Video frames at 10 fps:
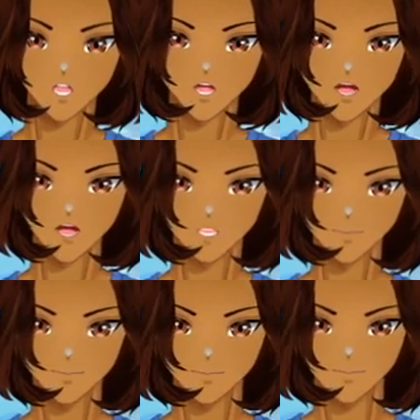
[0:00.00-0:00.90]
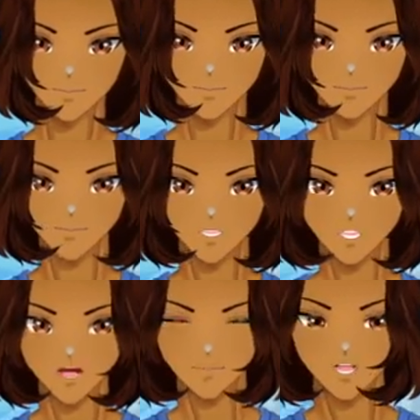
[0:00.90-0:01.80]
Are you still, you want to
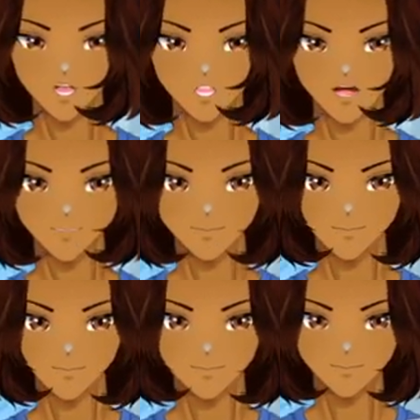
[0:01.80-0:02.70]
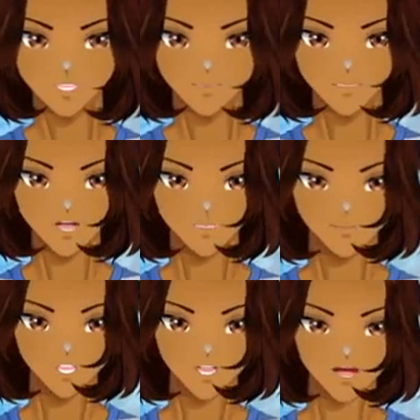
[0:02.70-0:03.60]
talk? No, okay. My boy, you
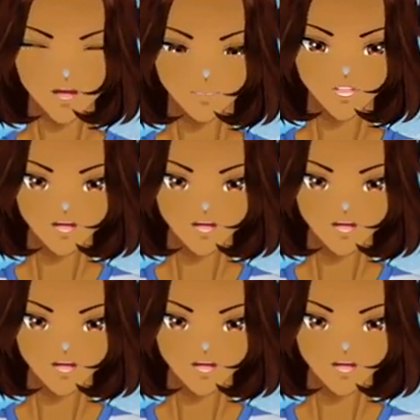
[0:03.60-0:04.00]
need to get out of there.